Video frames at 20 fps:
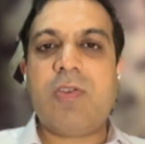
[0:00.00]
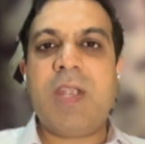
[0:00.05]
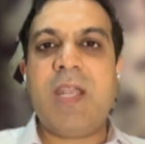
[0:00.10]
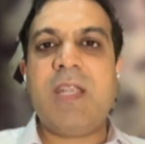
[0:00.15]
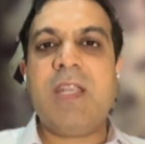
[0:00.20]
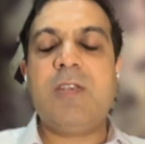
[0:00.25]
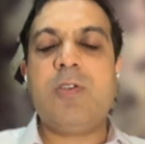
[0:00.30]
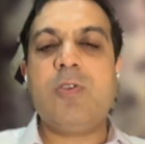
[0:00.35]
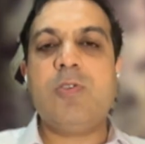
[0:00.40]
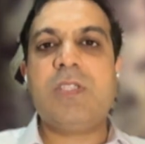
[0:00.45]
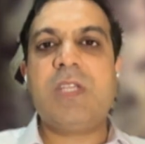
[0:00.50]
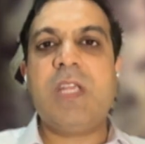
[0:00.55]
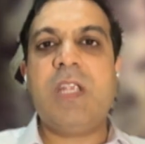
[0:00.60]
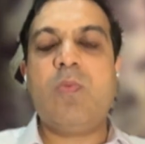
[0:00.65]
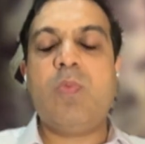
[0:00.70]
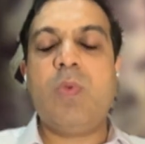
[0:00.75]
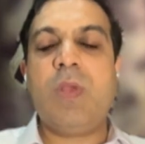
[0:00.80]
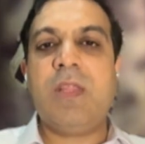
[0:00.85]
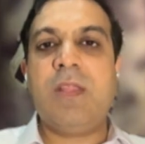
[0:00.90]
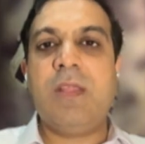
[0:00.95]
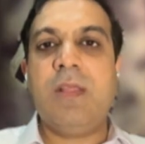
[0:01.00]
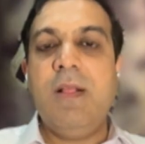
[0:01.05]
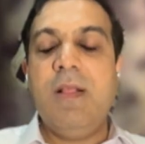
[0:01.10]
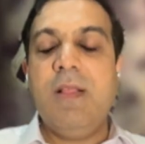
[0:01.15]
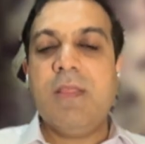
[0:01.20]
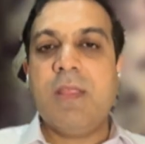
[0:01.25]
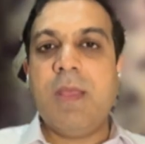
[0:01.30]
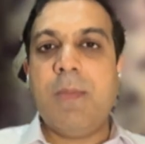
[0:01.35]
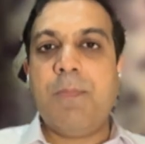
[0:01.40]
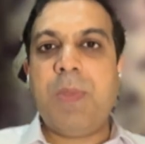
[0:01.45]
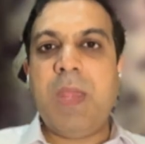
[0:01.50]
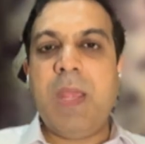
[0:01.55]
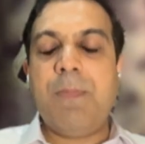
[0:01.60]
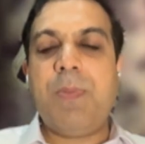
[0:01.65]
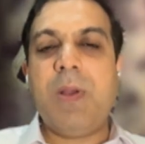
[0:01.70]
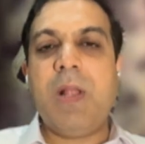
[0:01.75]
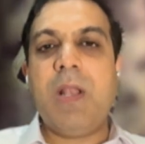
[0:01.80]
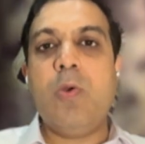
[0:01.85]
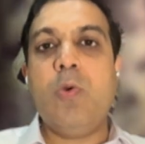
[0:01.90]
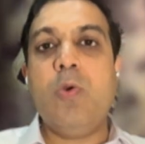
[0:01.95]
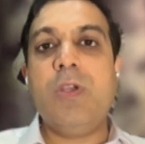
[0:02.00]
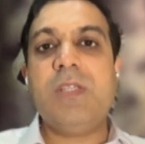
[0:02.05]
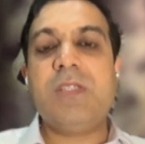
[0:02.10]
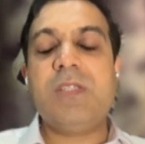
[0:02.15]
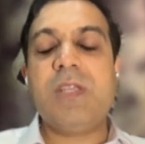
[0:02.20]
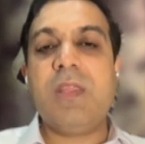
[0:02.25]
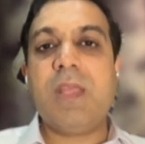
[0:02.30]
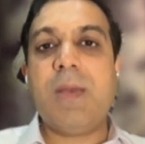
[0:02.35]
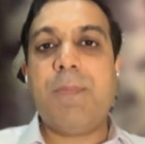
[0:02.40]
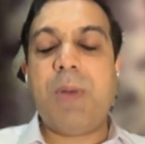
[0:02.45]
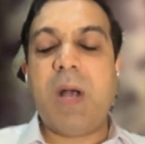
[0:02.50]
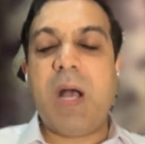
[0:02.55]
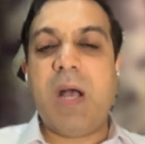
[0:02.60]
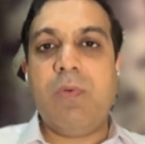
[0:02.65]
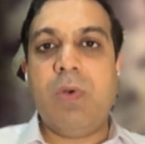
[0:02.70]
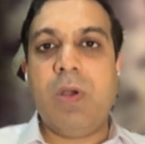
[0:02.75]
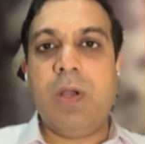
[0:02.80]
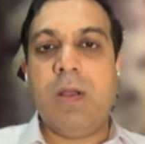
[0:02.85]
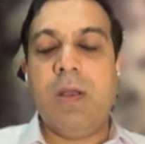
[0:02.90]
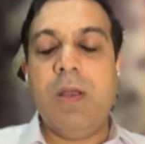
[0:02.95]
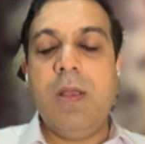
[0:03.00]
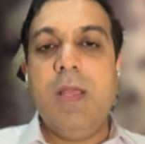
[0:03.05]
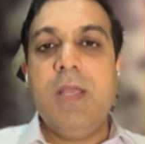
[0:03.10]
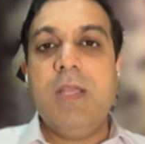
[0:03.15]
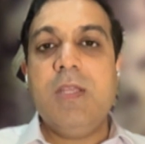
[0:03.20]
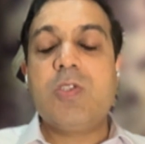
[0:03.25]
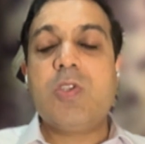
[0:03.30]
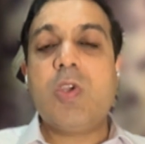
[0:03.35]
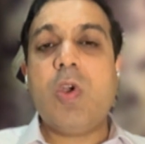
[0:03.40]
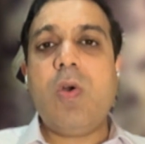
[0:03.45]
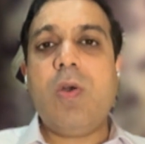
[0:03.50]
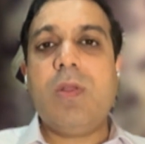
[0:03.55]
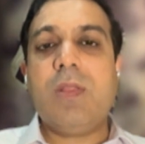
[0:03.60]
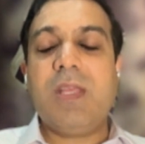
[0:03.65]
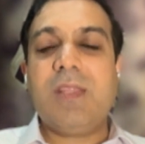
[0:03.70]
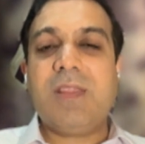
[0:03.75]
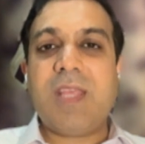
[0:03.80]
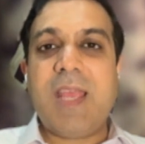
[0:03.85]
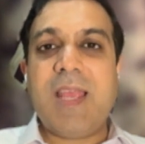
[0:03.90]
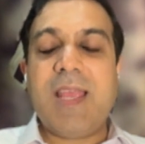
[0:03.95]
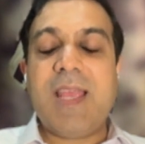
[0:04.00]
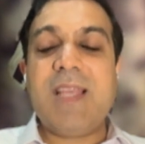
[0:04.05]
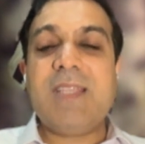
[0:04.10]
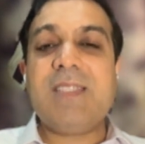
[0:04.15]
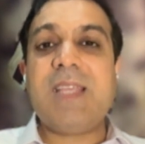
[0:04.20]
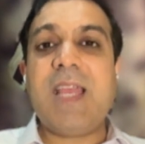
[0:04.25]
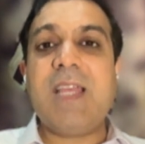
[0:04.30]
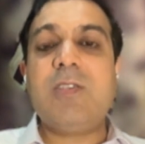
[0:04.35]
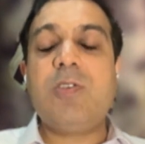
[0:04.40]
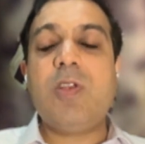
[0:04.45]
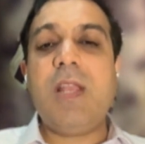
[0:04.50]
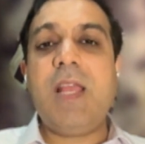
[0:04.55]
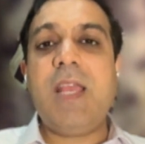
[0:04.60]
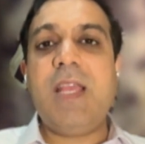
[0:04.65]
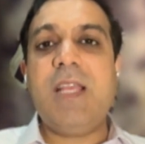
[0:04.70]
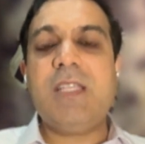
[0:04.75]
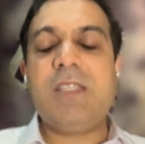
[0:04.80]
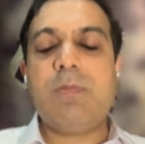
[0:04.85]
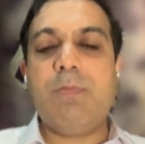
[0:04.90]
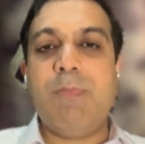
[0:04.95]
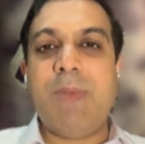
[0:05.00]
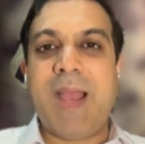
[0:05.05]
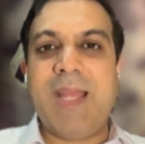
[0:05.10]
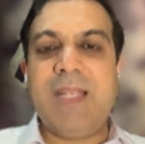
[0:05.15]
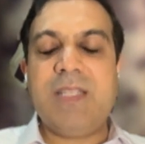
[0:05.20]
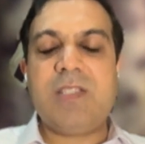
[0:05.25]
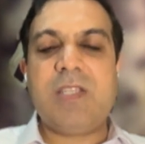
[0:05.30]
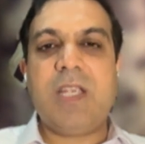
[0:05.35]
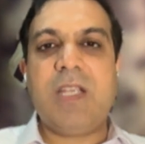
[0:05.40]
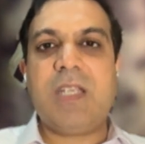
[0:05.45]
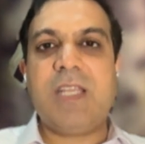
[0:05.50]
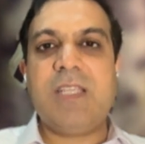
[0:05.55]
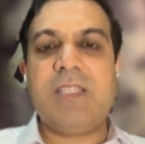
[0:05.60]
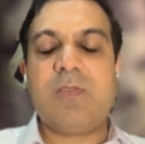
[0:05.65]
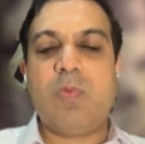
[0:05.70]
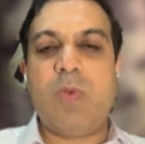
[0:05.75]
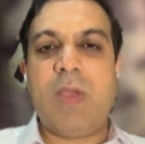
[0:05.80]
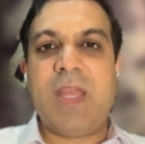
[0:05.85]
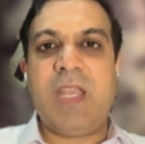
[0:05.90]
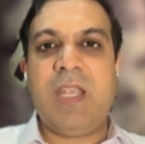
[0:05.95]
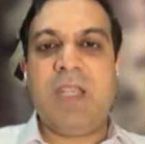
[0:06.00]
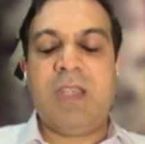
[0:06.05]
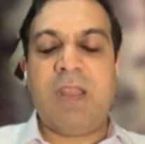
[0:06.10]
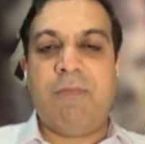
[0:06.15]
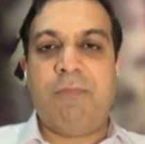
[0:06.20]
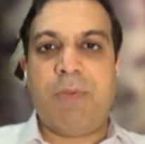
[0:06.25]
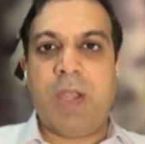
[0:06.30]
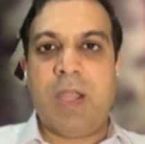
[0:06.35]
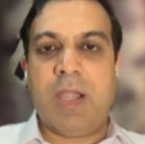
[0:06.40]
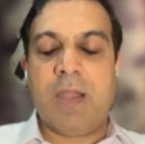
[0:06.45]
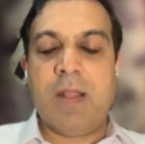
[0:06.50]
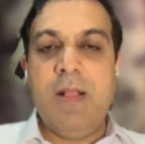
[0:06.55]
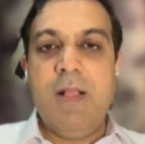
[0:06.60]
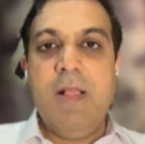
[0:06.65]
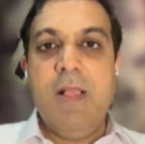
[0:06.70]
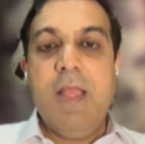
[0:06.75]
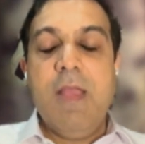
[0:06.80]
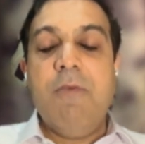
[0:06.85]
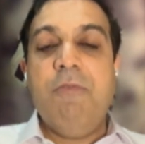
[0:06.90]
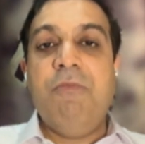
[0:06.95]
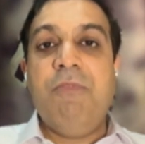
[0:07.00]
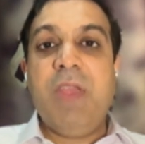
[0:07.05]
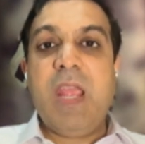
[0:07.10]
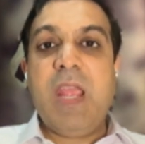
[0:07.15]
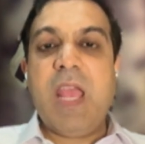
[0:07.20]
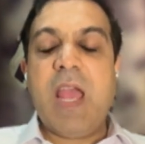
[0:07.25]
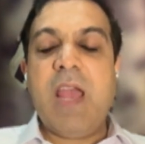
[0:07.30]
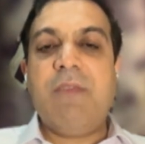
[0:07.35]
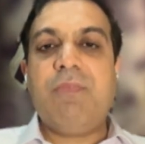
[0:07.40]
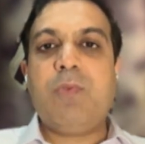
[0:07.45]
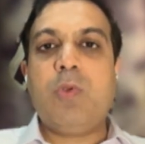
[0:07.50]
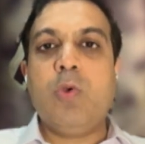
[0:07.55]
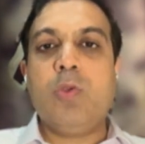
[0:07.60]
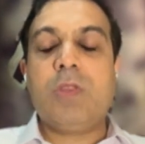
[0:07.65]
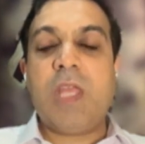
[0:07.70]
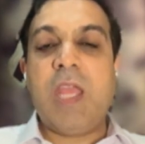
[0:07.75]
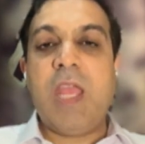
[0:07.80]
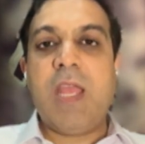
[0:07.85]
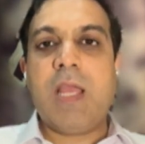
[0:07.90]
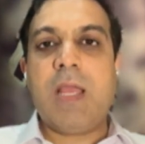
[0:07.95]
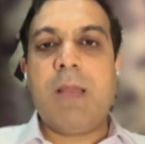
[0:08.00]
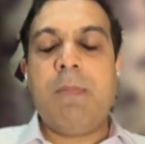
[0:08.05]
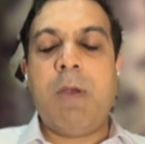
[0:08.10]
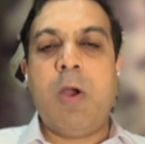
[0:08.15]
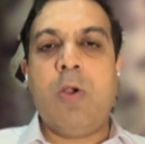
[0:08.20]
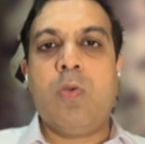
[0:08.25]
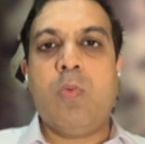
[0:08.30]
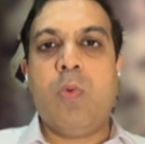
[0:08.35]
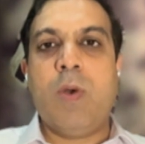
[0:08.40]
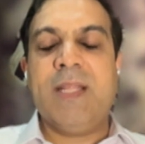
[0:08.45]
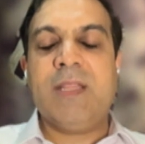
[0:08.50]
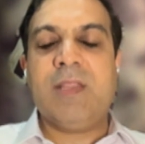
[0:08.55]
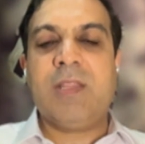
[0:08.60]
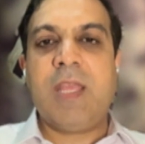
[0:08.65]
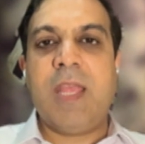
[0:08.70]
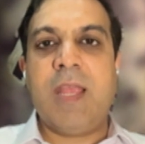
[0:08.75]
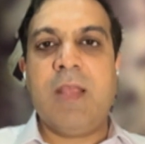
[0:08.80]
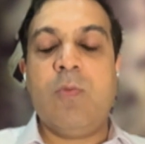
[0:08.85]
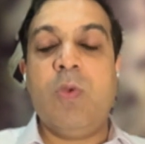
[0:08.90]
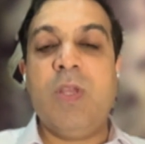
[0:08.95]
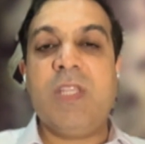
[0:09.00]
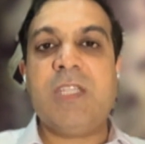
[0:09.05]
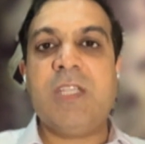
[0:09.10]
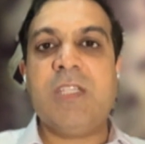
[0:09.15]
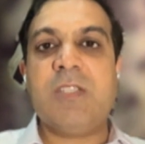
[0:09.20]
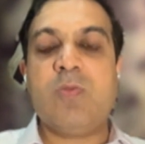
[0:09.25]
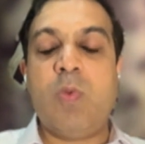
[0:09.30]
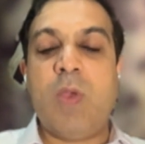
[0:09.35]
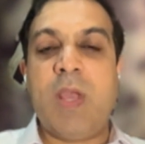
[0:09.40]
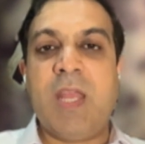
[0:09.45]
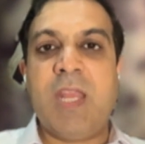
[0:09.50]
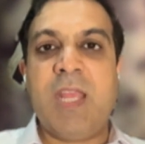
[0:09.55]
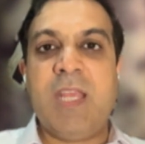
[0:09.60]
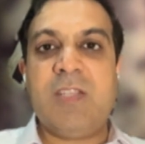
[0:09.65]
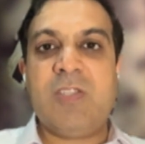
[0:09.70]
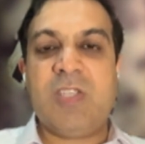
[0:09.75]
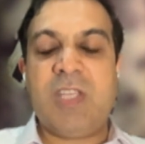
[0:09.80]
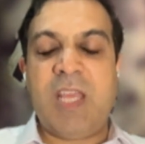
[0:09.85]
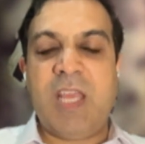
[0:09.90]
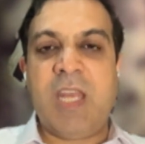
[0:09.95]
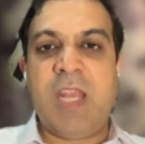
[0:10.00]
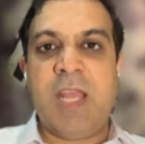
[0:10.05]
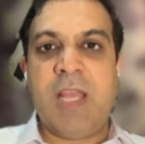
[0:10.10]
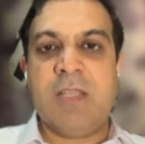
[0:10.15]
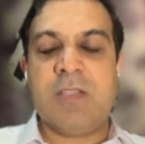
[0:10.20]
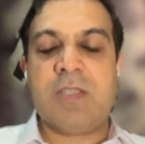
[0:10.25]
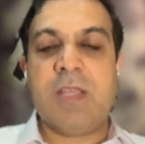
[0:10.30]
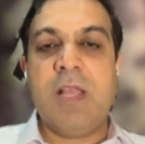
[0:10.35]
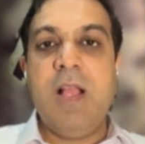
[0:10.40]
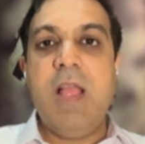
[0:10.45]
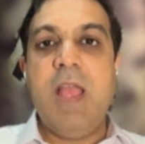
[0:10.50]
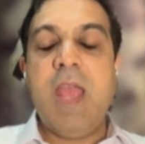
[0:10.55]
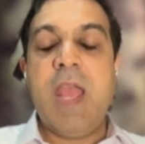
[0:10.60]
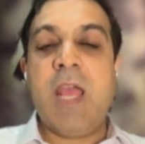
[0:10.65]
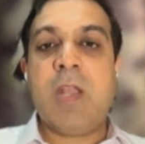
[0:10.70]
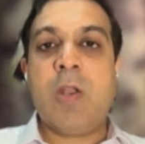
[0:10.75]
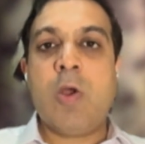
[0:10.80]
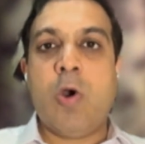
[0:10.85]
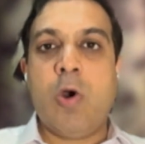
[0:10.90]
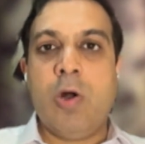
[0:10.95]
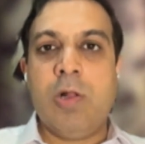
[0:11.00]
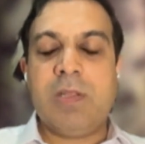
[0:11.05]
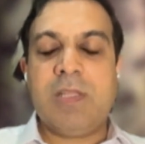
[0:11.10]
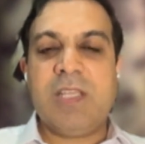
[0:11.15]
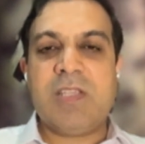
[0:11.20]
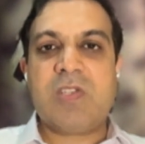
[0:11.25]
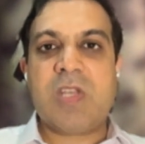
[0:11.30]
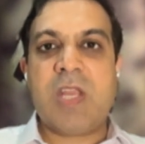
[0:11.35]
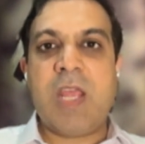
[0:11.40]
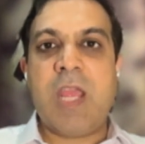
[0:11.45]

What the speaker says: ready to sit with the people who is in the power. So the thing is, actually, his mindset is very different. We have to think about one thing, which is very serious. And but all Mr. the